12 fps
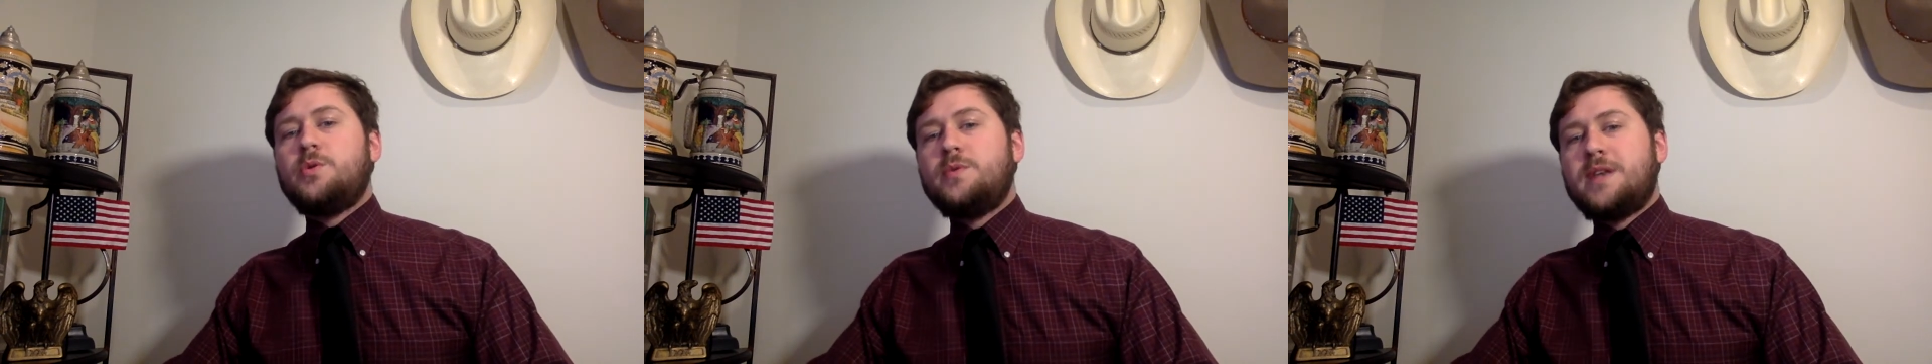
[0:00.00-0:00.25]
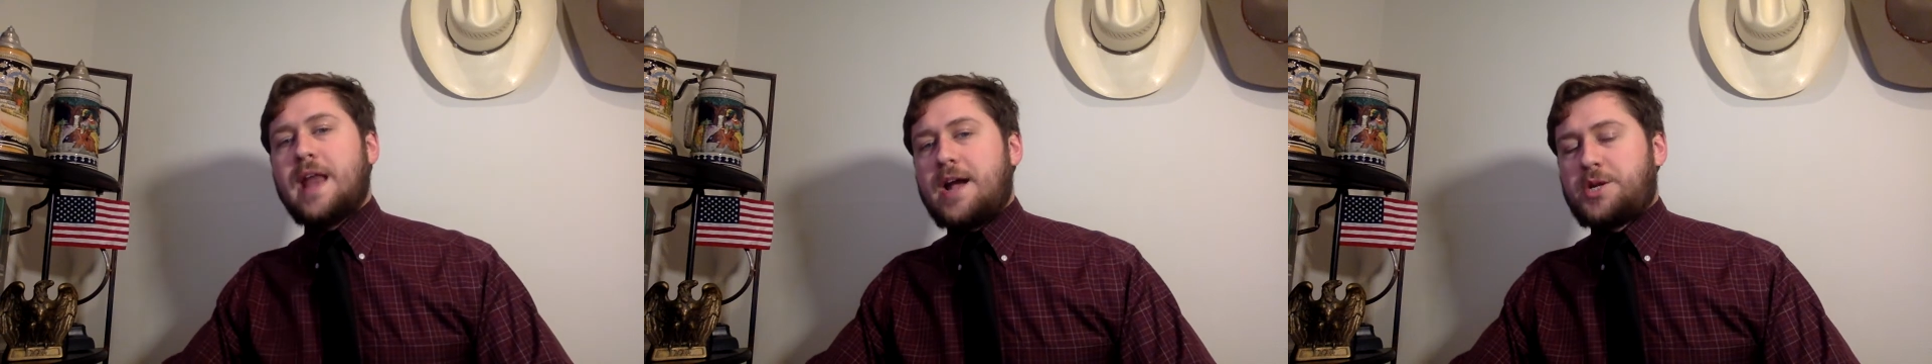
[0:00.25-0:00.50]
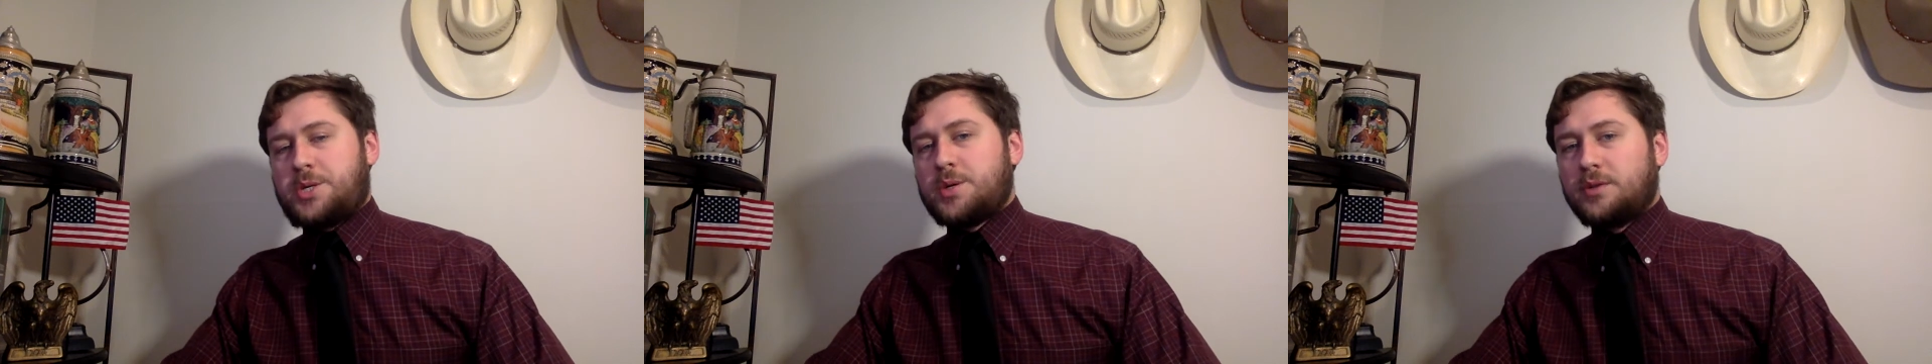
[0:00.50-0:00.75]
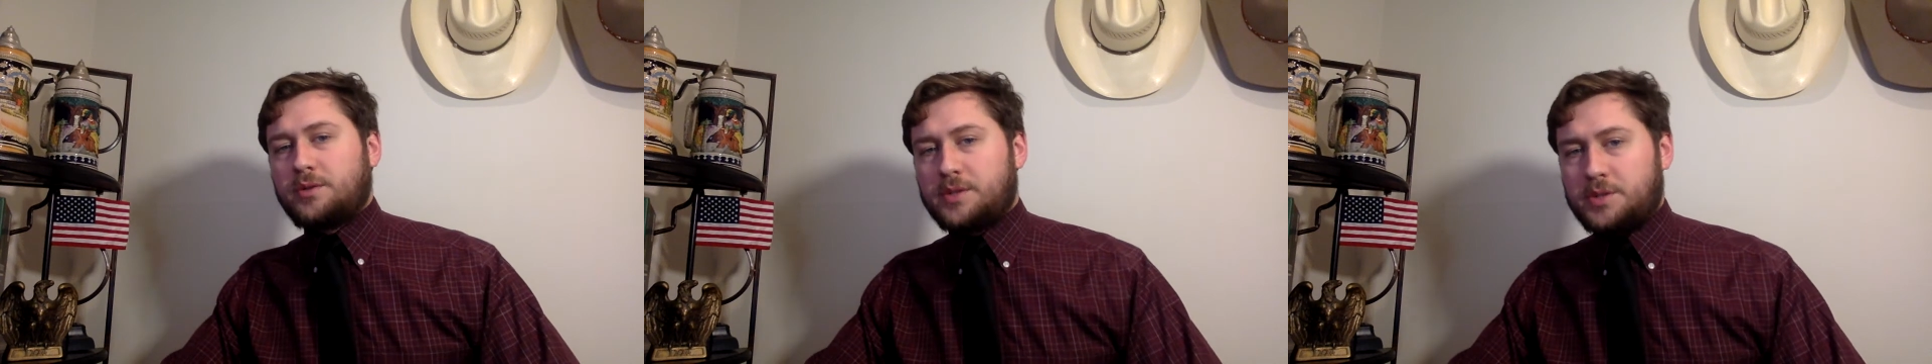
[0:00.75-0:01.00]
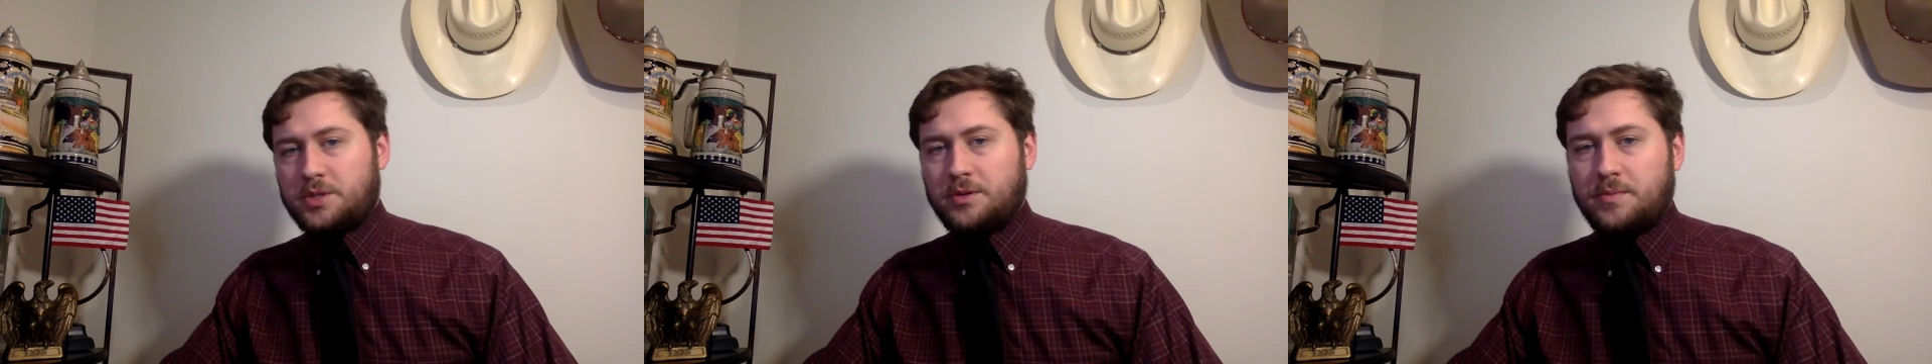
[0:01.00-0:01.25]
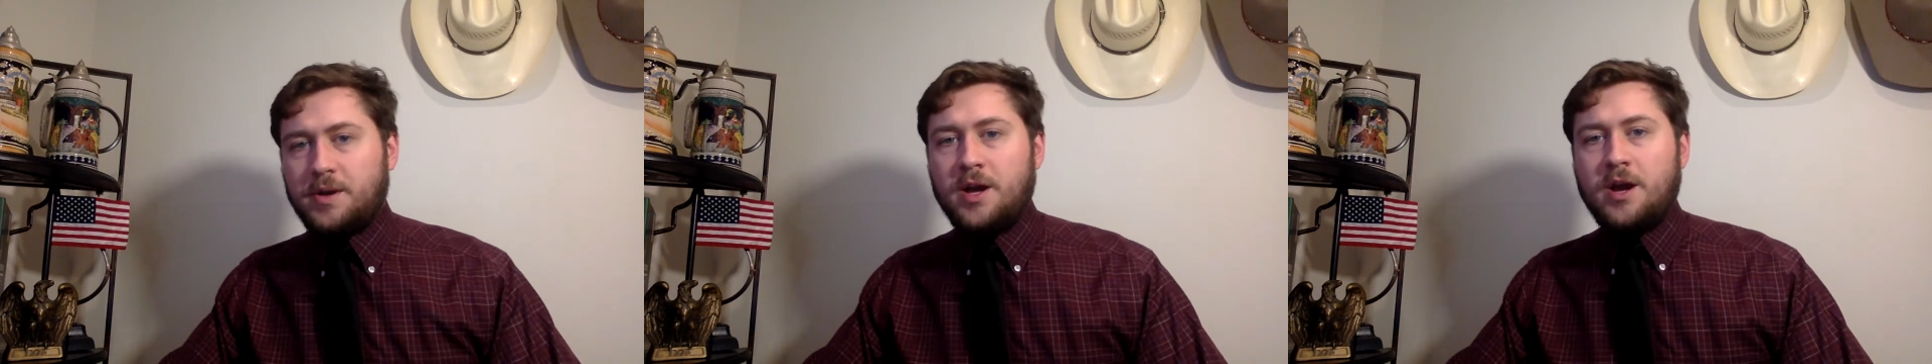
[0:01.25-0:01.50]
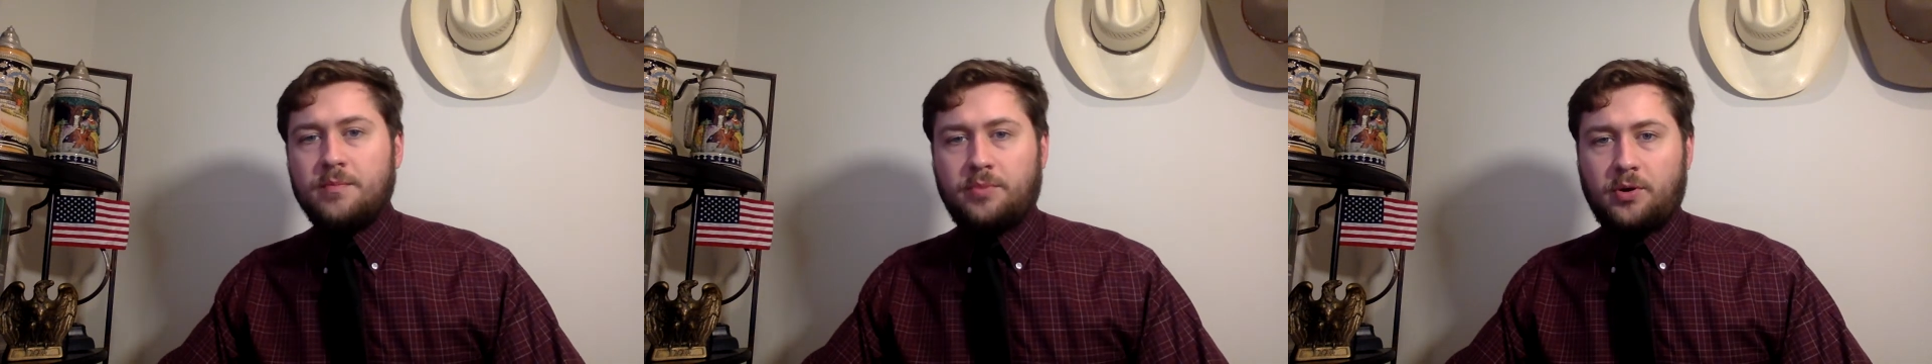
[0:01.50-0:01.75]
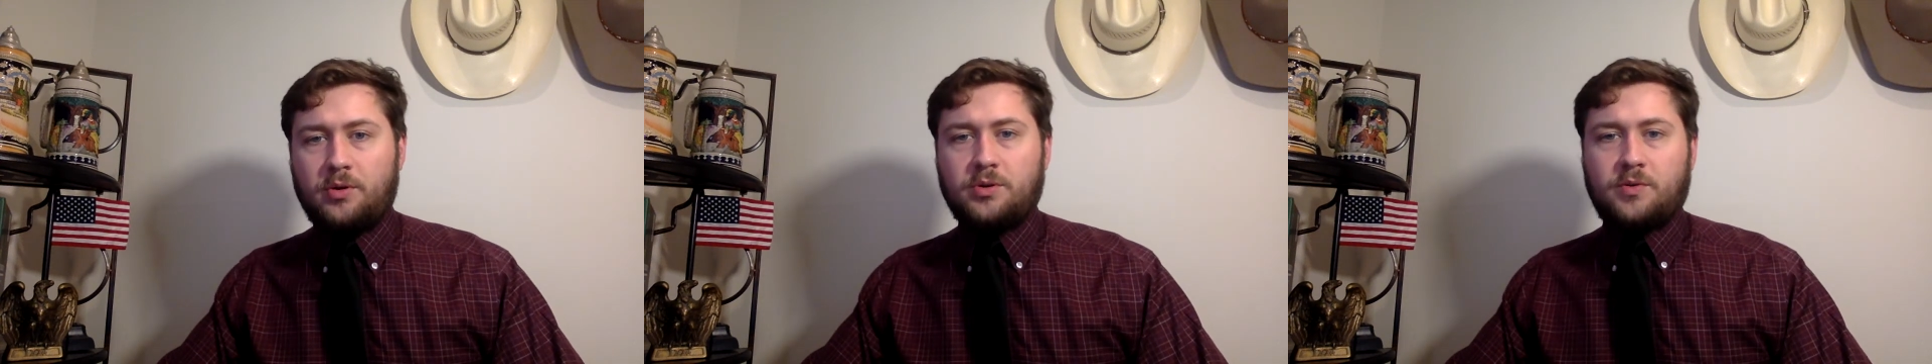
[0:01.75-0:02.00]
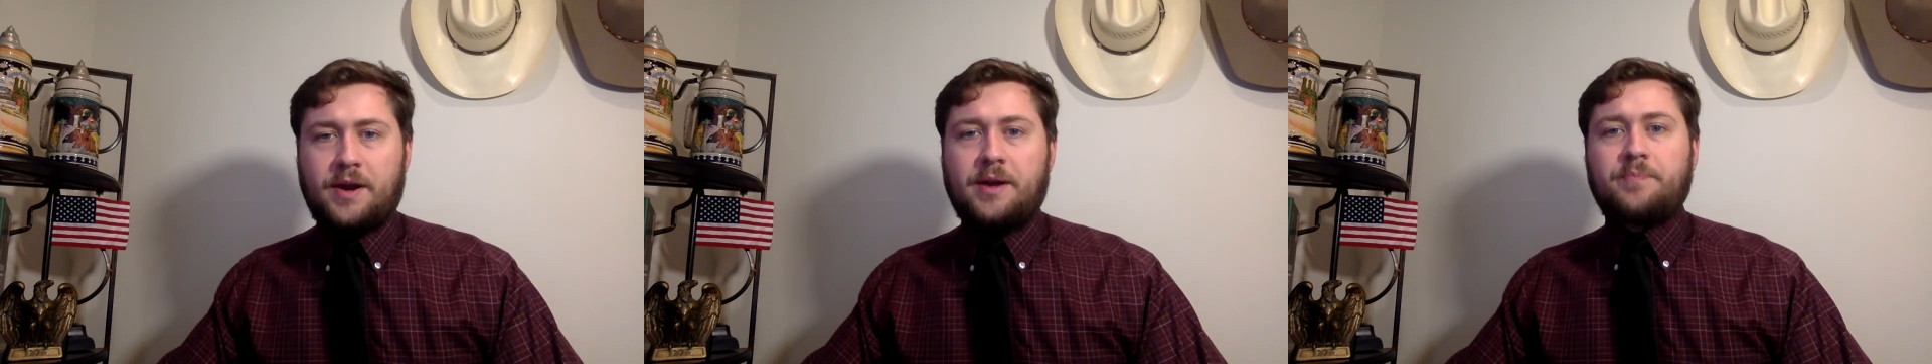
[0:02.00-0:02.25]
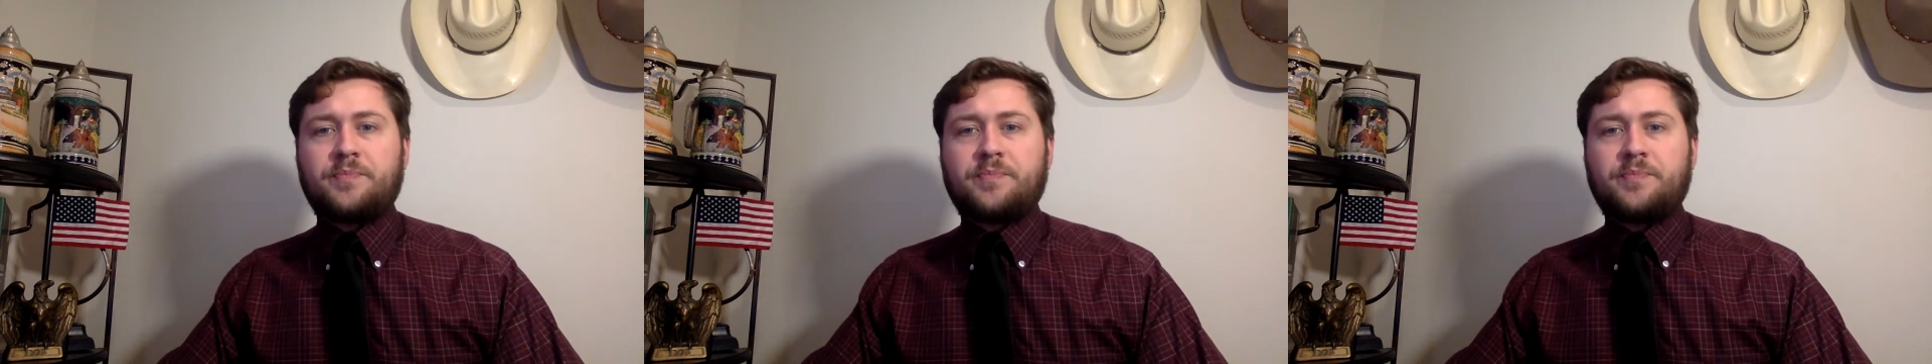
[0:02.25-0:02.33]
nationalism program.